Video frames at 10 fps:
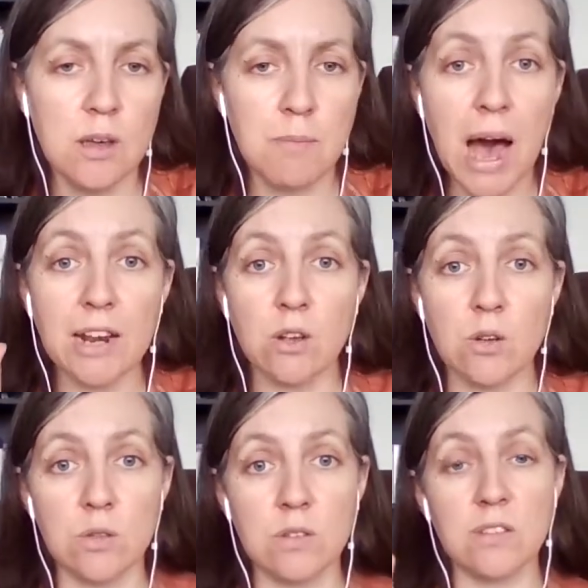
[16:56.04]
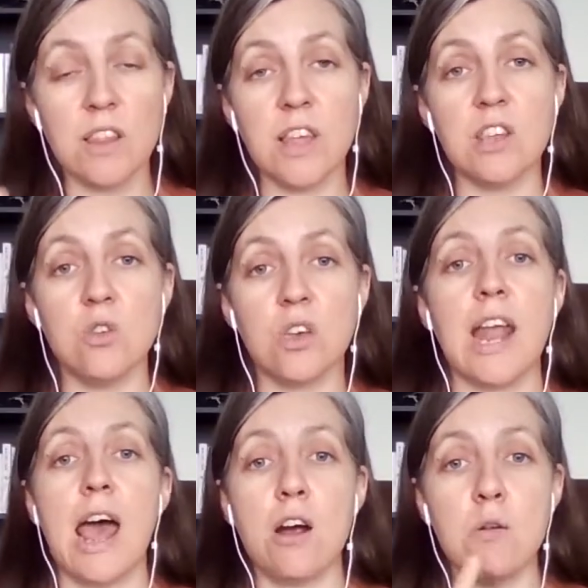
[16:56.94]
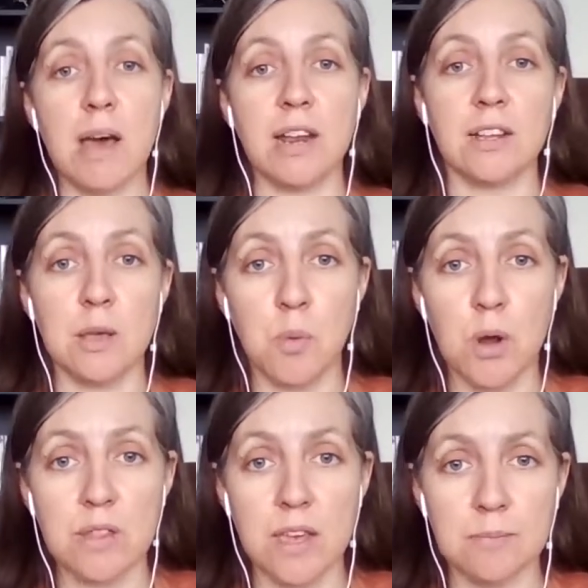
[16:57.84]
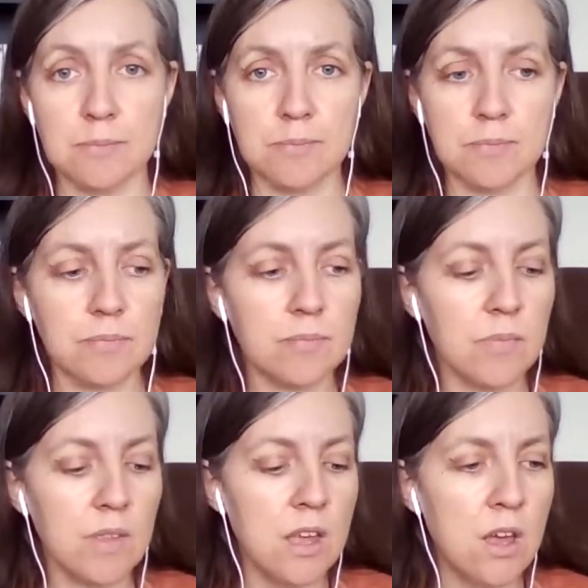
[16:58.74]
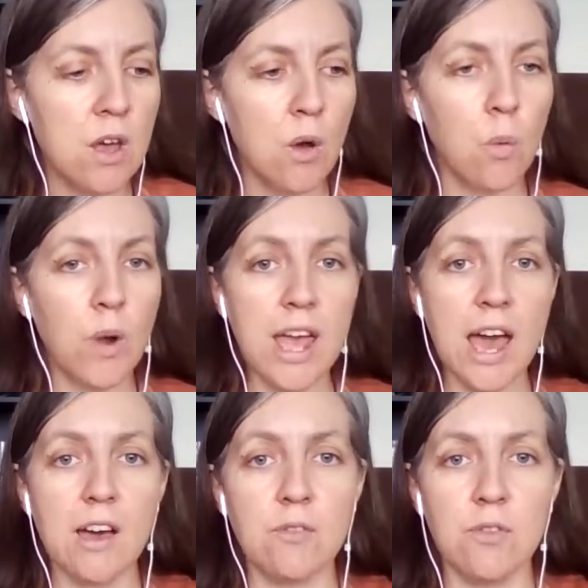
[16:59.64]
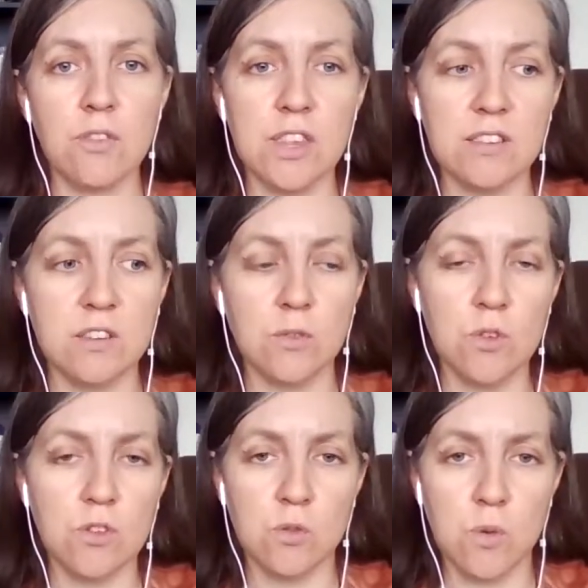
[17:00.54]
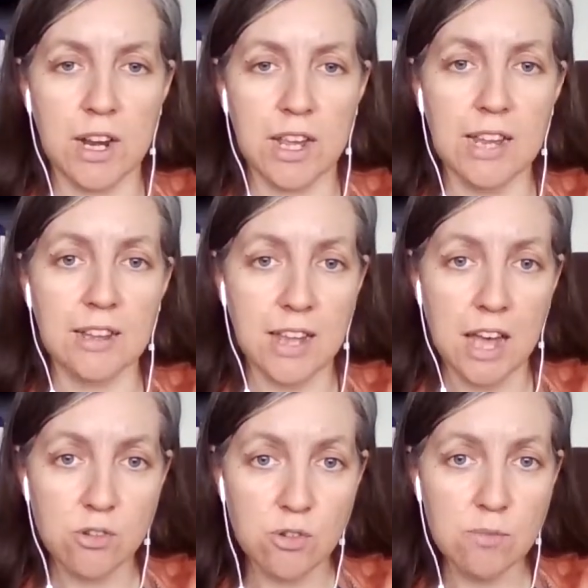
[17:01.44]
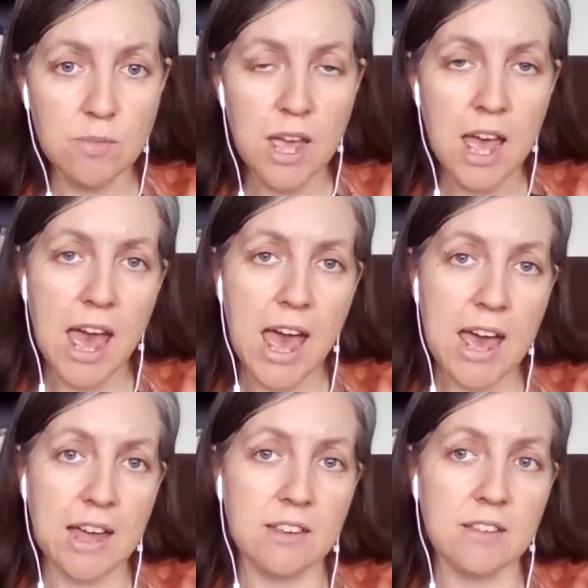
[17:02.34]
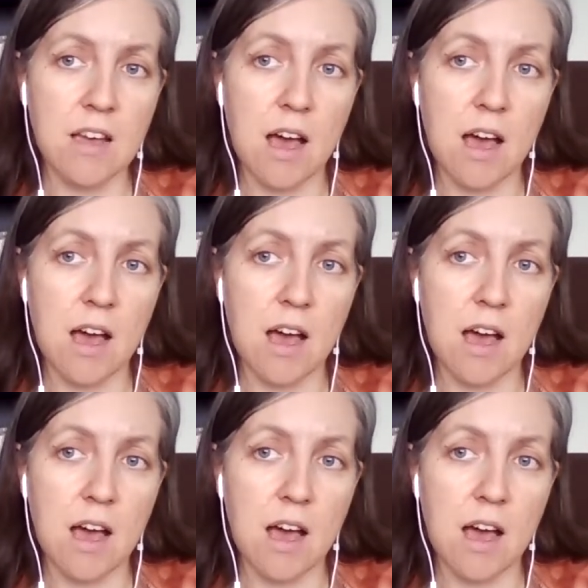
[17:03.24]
particles that then you can aromatically breathe in. We have this diffuser running in the lounge room, and